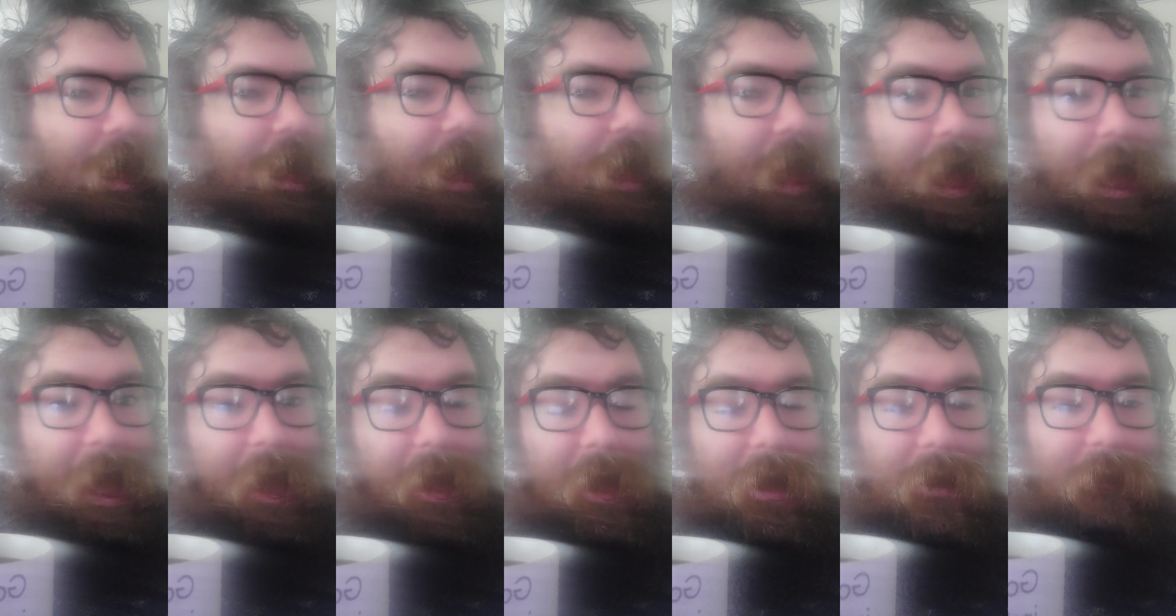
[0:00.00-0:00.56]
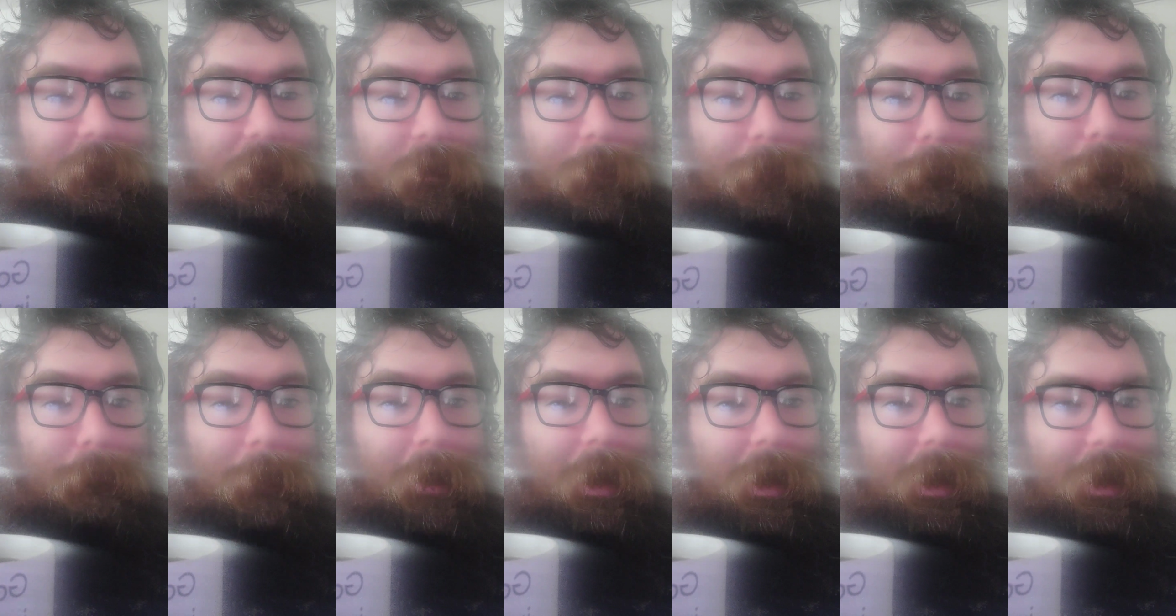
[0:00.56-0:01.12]
Hey
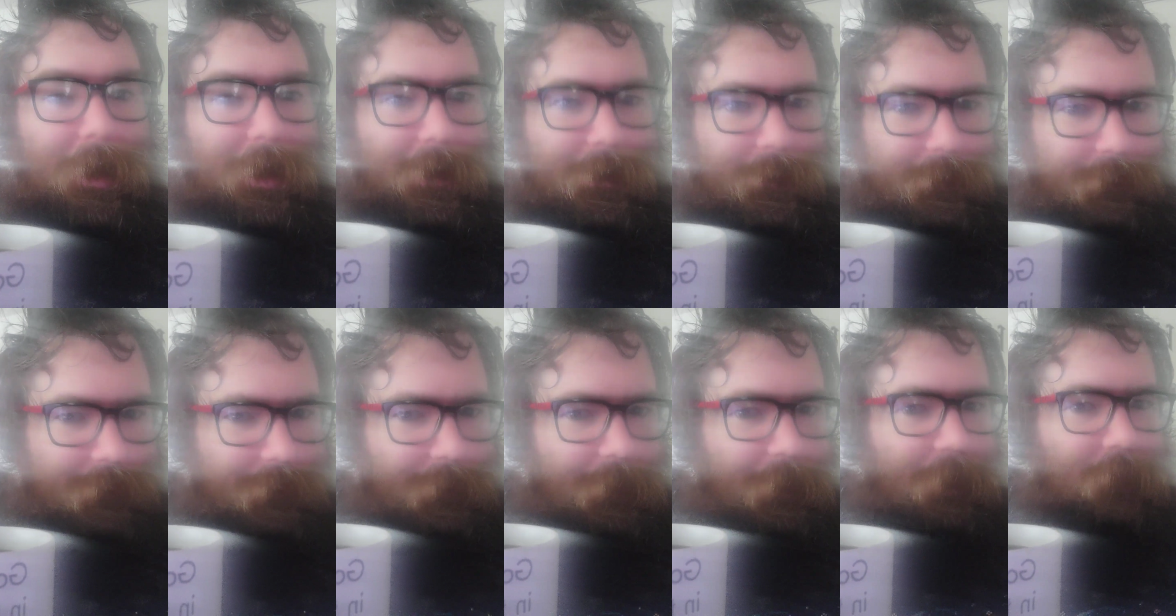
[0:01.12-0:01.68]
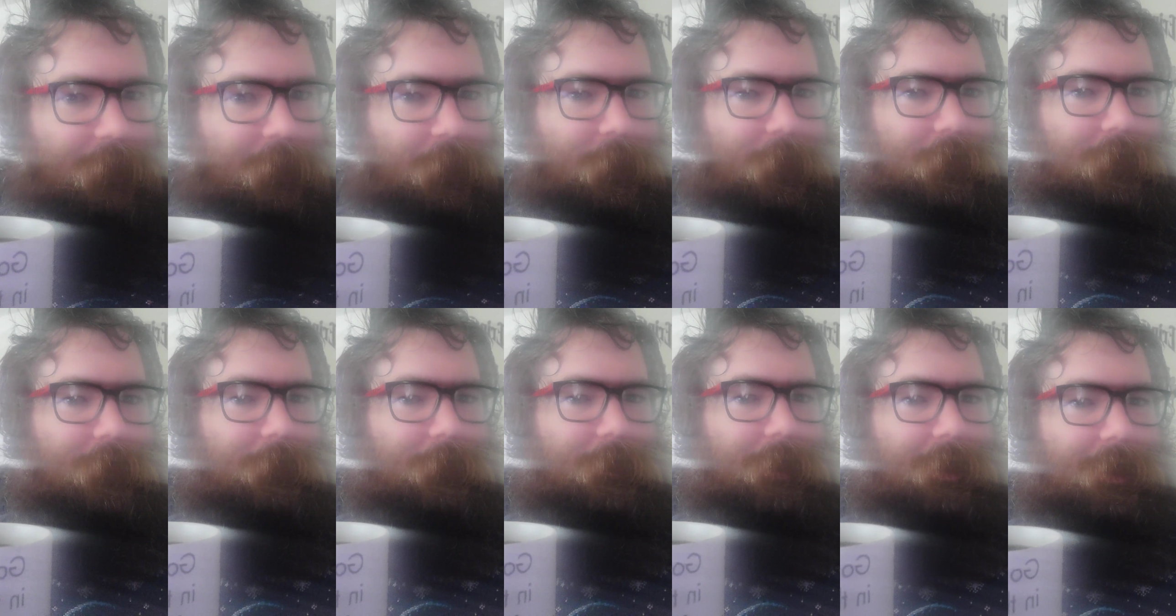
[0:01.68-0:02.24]
everybody, it's Coffee with
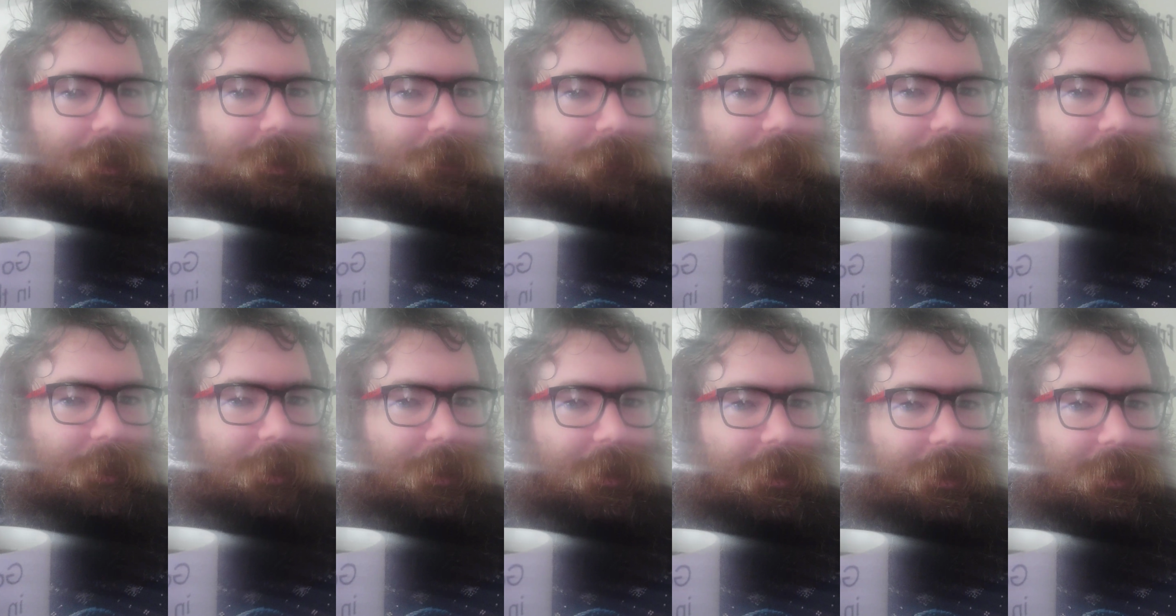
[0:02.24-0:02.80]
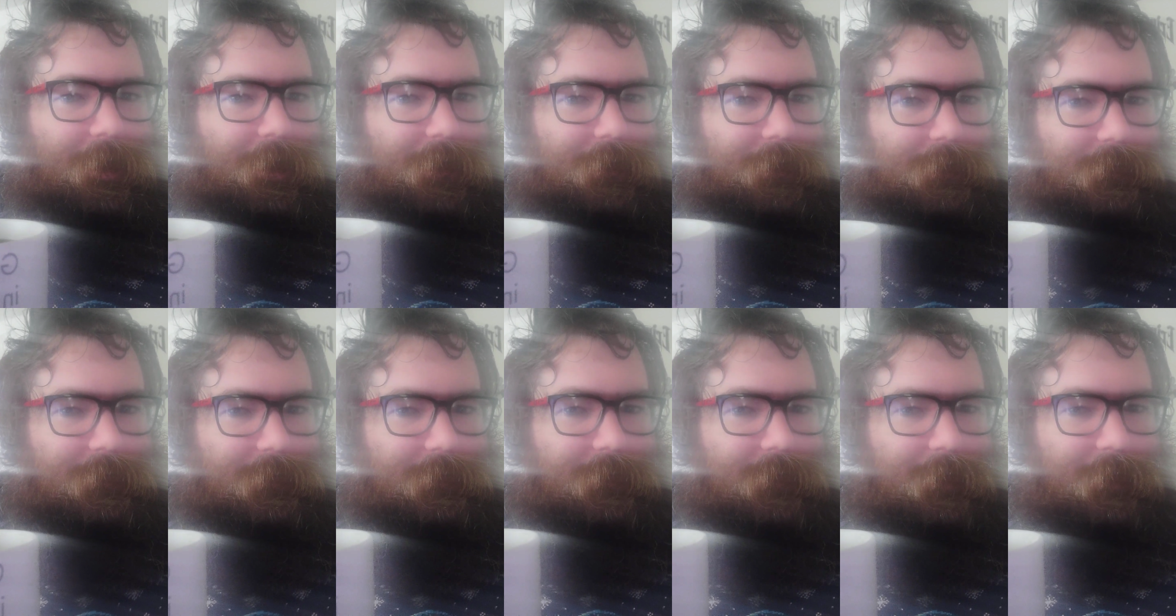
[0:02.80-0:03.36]
Mick. Frank and I had a
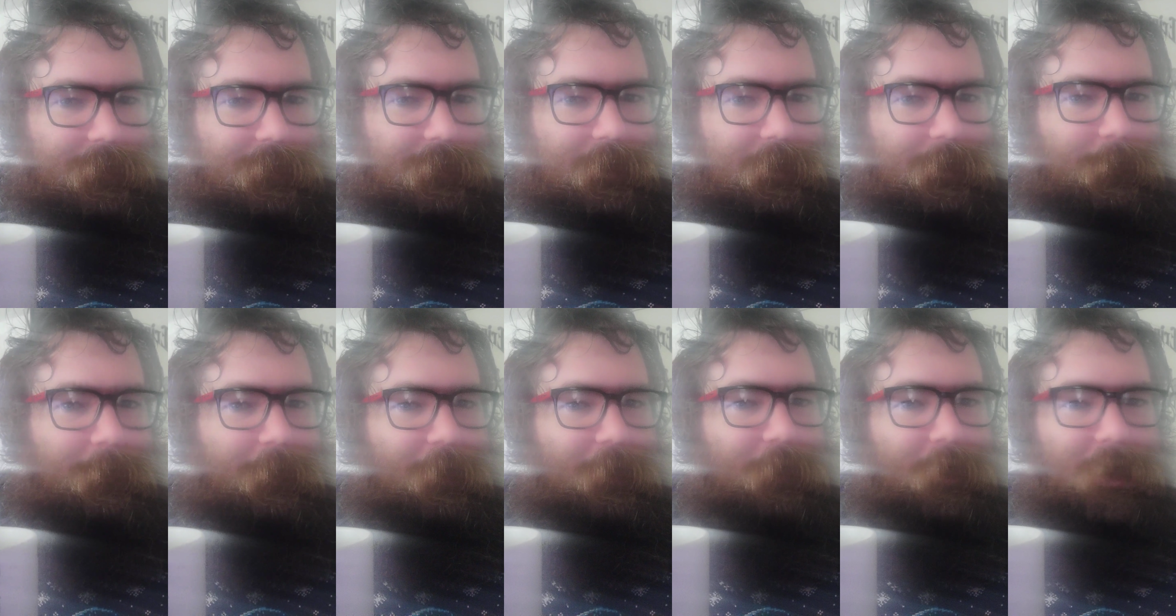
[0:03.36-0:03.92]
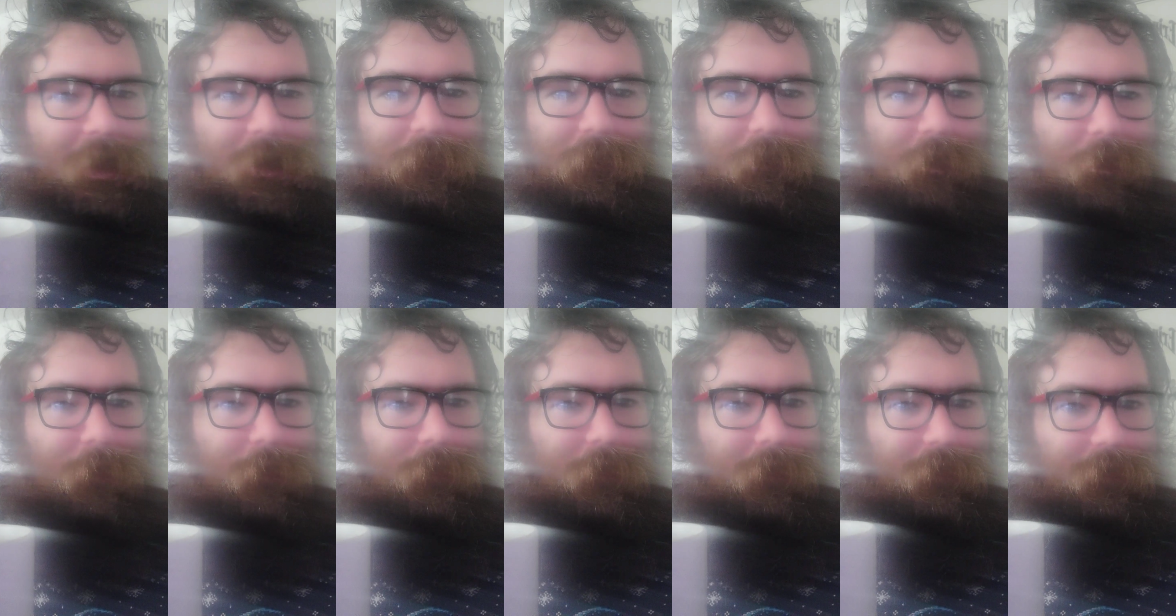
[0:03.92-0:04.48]
discussion about whatever I
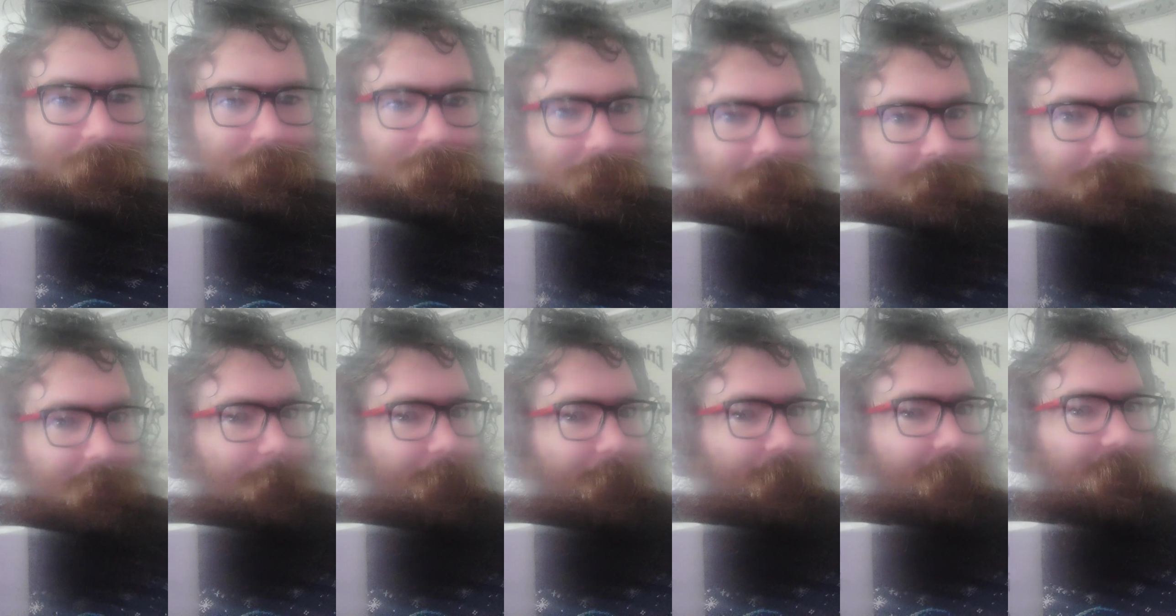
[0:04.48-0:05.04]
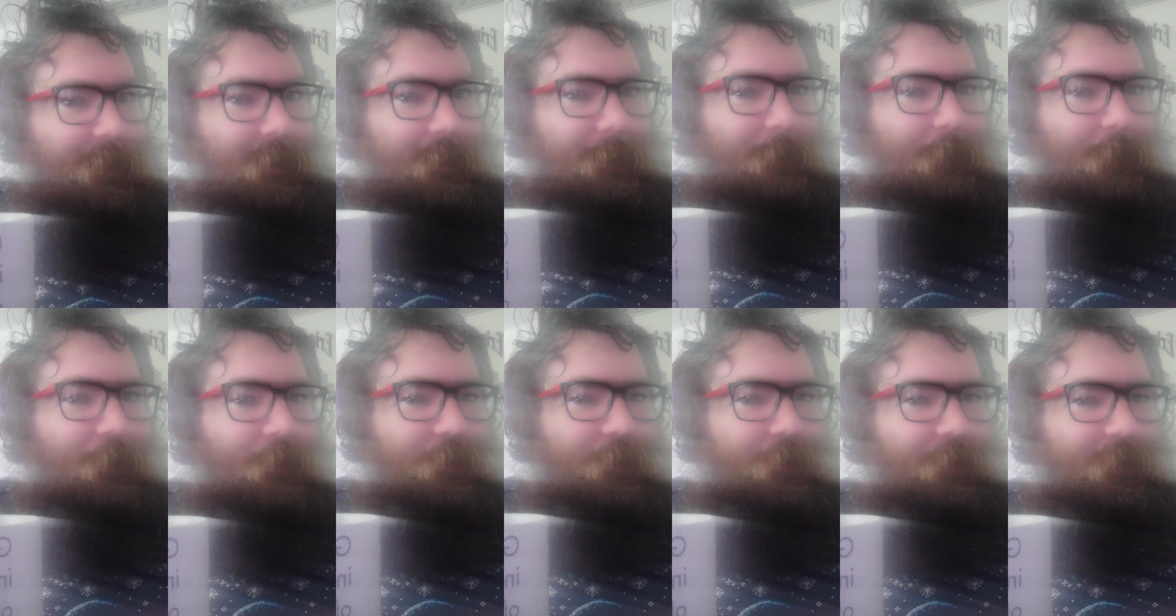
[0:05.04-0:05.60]
want to talk about in the
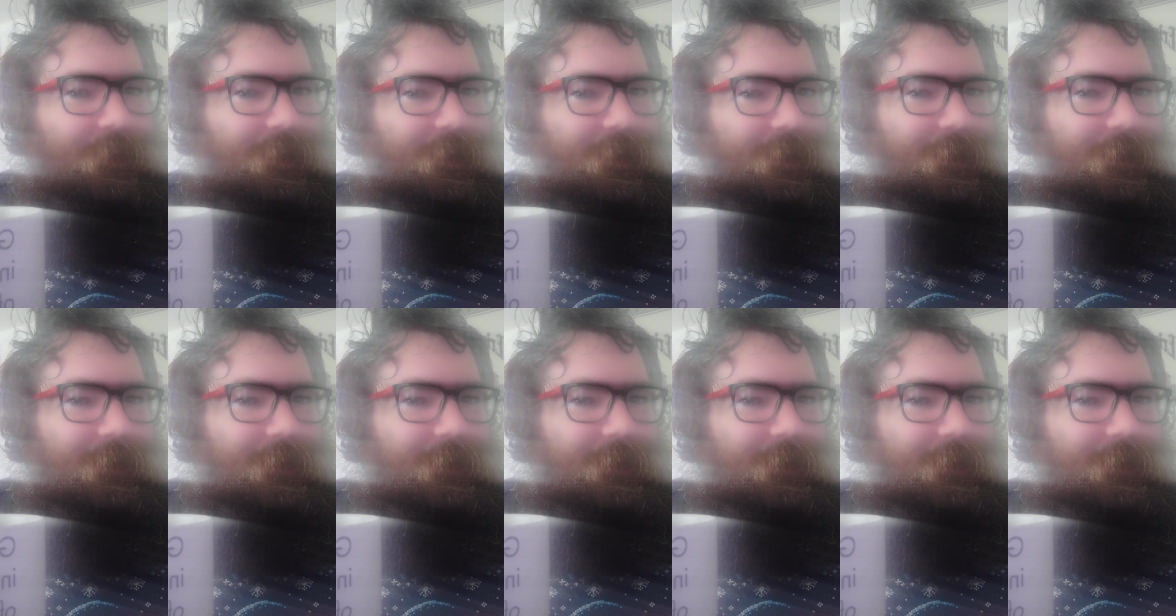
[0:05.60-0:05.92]
morning.